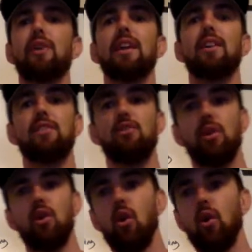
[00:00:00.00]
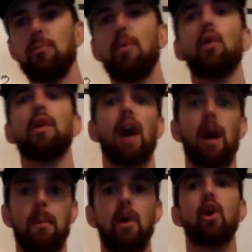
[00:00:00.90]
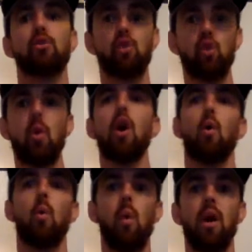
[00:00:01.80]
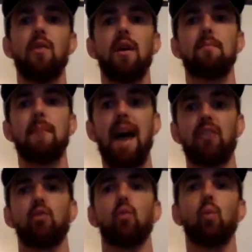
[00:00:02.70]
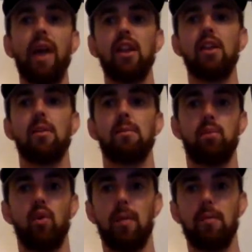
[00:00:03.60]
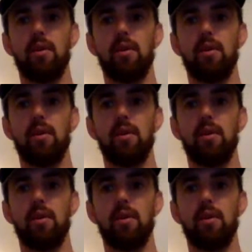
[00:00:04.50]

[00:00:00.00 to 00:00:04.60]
and eccentric holds, building up to 1 rep max weighted pull-up,